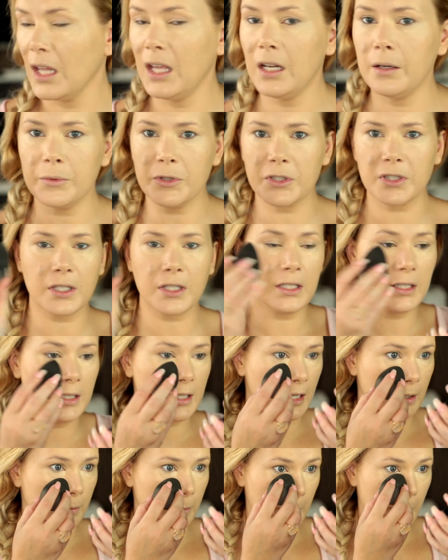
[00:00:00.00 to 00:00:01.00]
And I'm just gonna
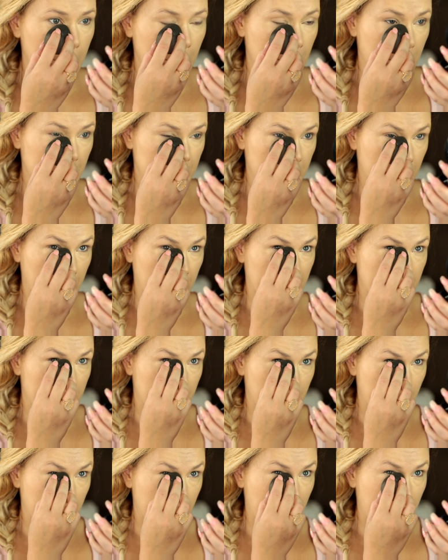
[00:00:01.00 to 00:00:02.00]
take my beauty
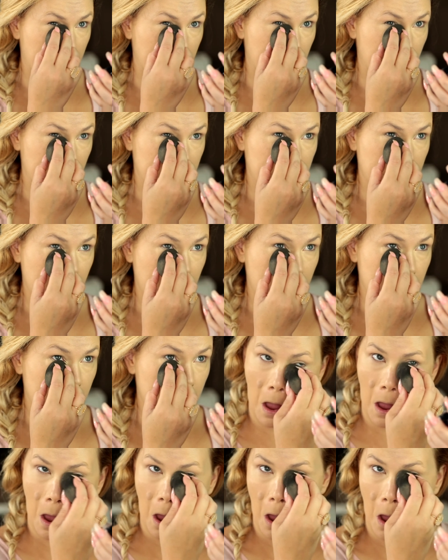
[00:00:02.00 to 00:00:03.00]

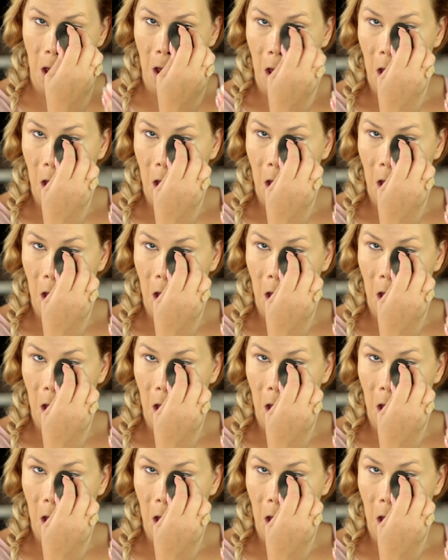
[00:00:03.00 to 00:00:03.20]
sponge,